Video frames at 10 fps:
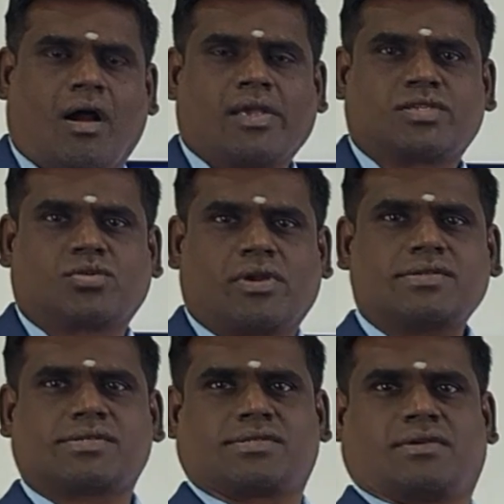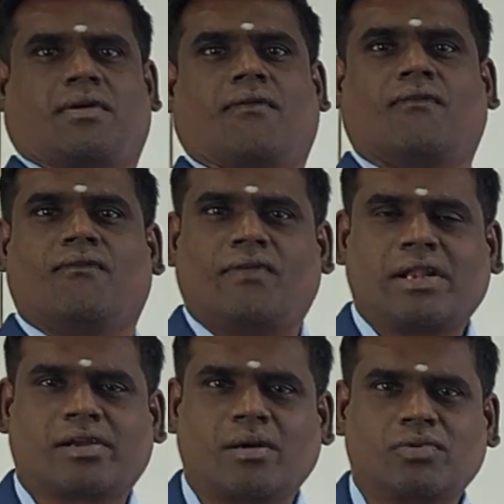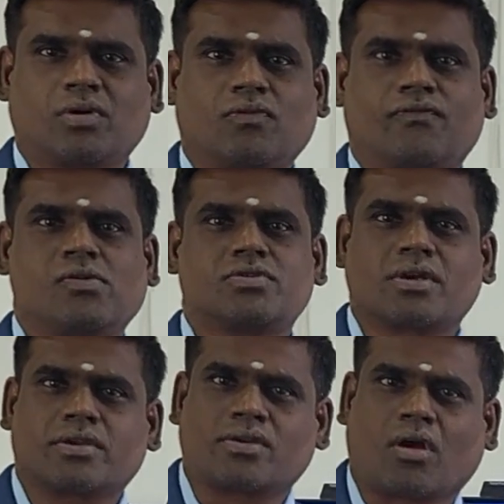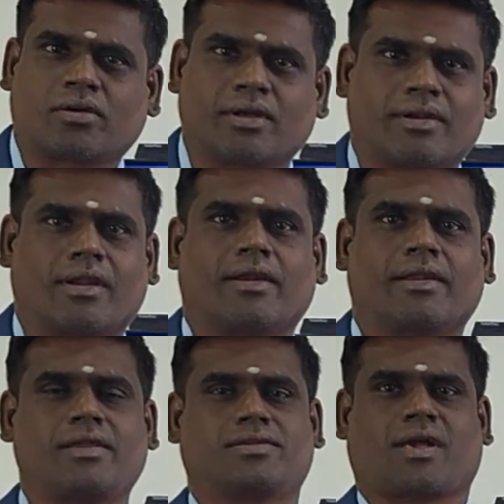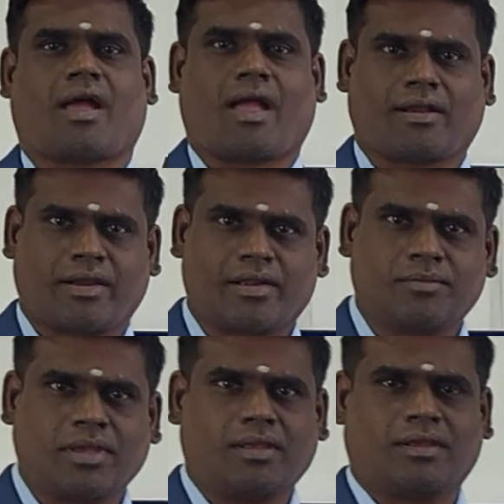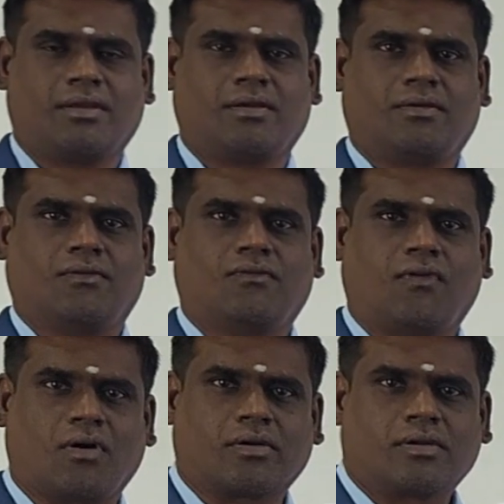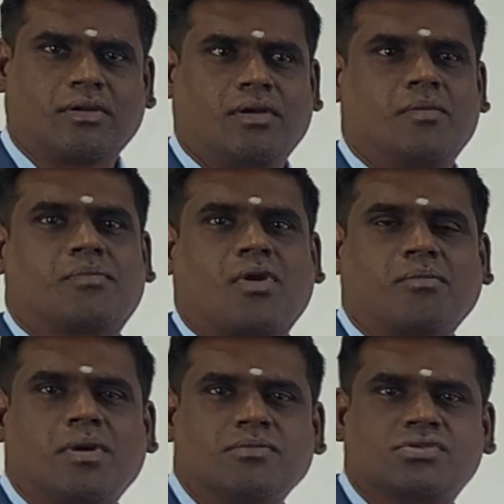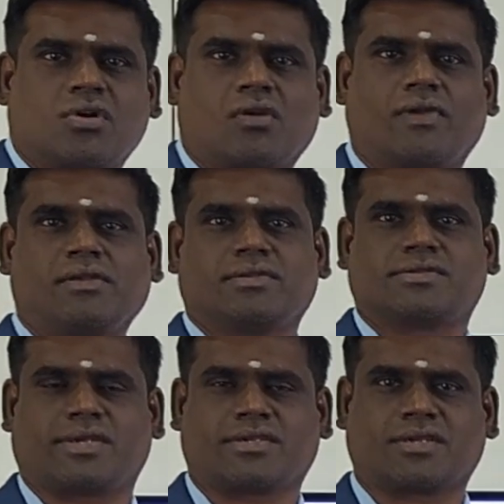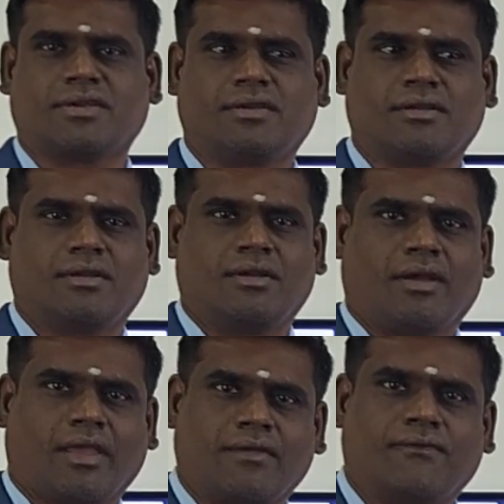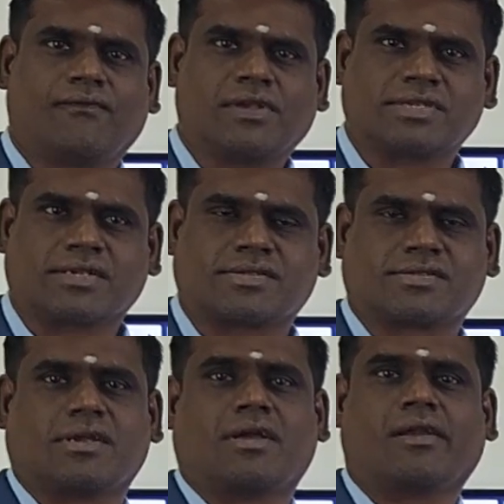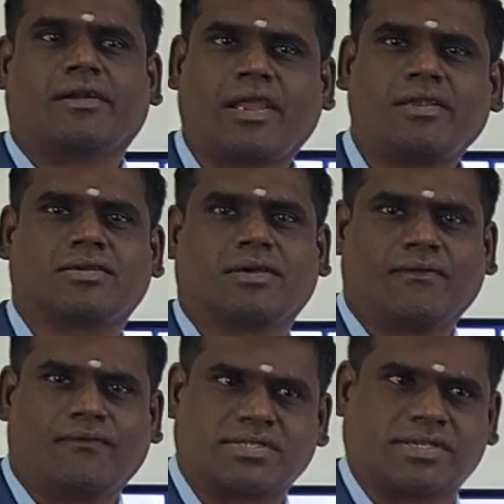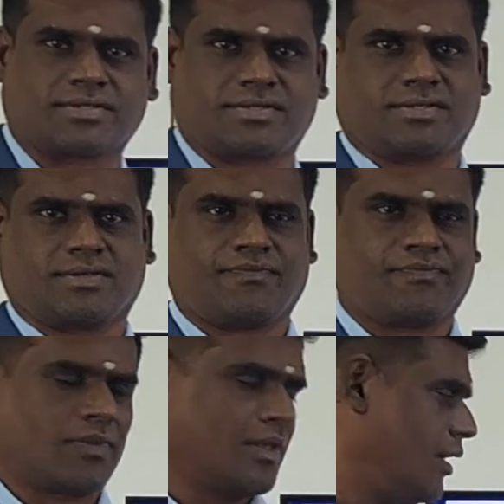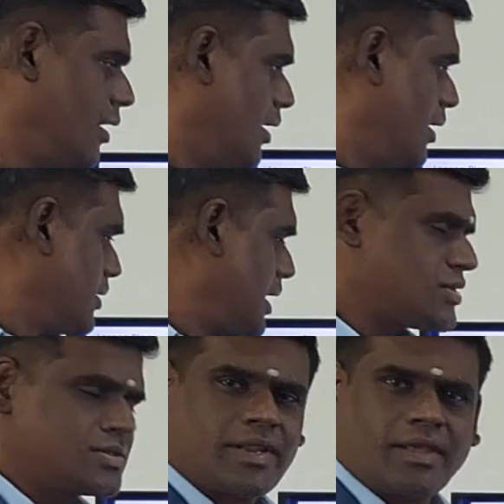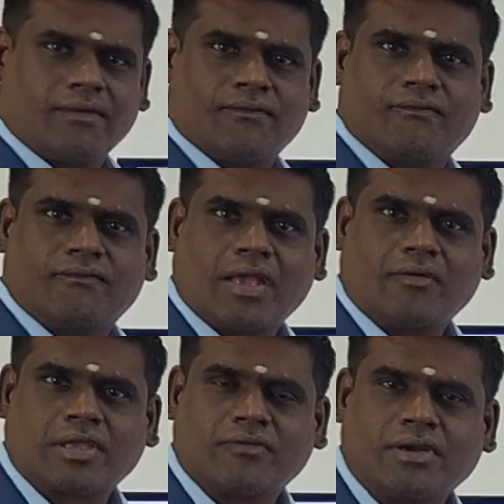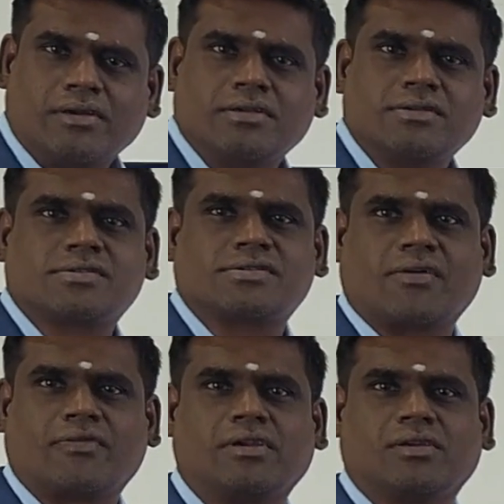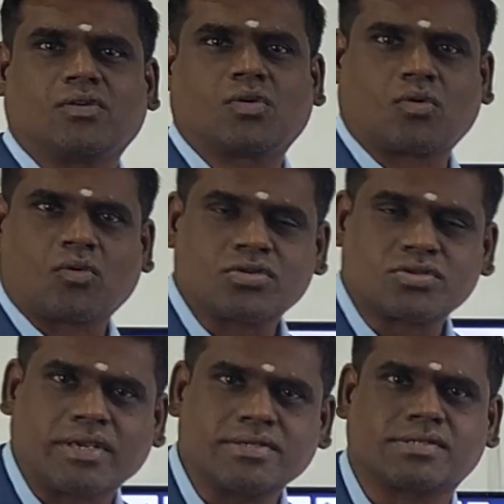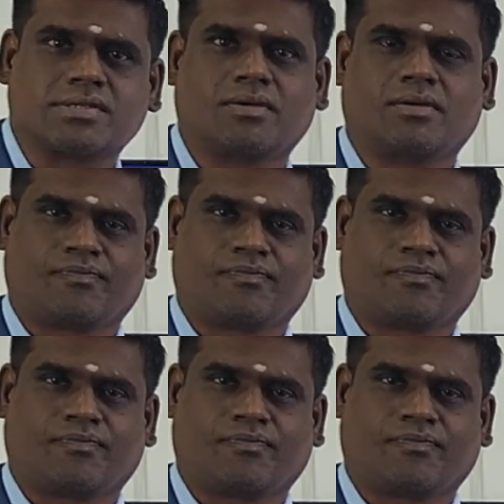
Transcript: Hi students, welcome to Future Doctor Neet Academy for problem solving session in physics, Neet Physics. Yesterday we have given 7 questions